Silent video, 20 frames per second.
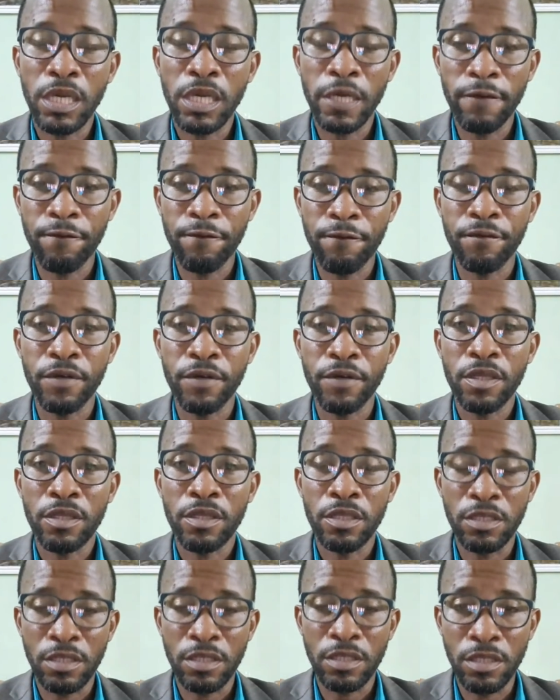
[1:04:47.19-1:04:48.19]
if
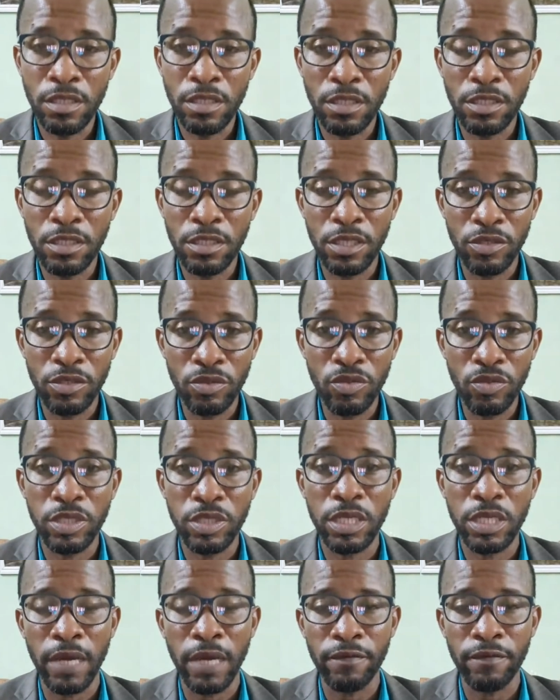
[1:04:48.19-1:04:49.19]
the CCJ rules
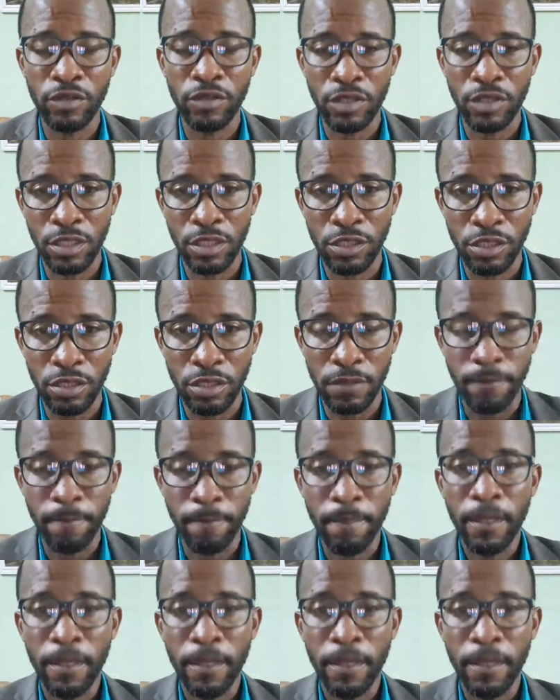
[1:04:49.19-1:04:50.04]
that they have jurisdiction.